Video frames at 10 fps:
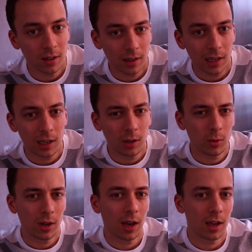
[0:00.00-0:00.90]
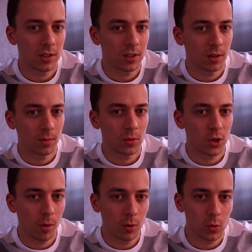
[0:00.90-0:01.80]
Lately we had some
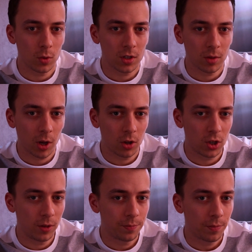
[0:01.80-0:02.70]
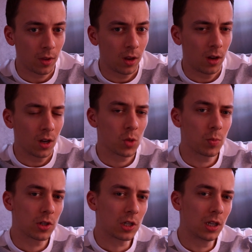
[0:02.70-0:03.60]
troubles with some algae,
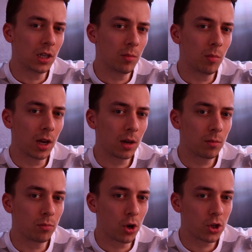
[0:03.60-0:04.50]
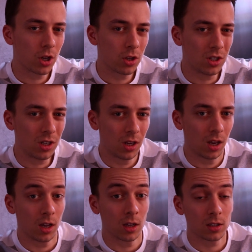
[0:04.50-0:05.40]
especially black brush algae
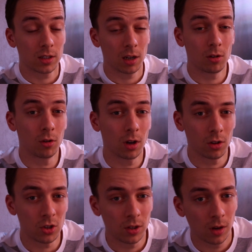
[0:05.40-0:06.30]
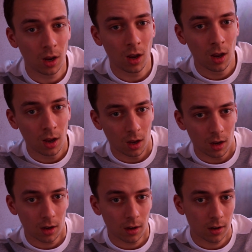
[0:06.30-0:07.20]
and staghorn algae.
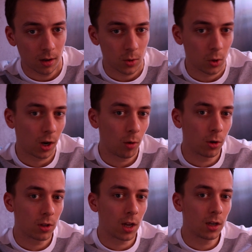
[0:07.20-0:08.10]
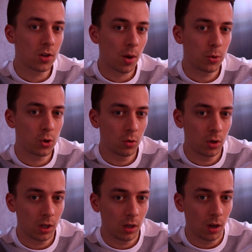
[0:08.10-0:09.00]
So I kind of want to take this
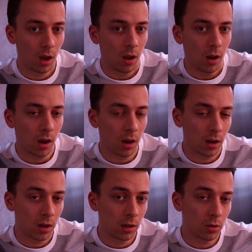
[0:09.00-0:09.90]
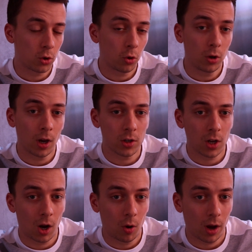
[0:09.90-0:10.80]
opportunity and to show you guys
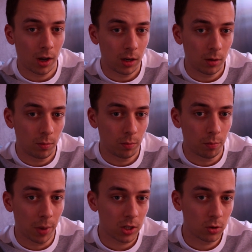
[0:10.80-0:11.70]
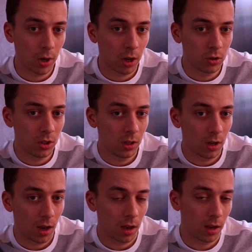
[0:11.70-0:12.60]
how I battle
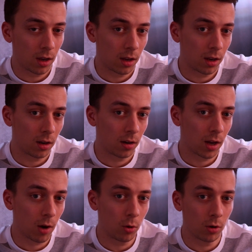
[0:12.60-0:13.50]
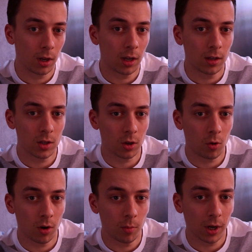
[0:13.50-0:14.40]
algae and how we're going to get this
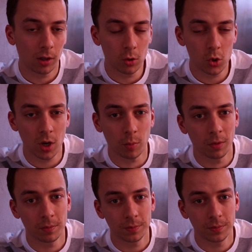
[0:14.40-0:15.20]
aquarium back into shape.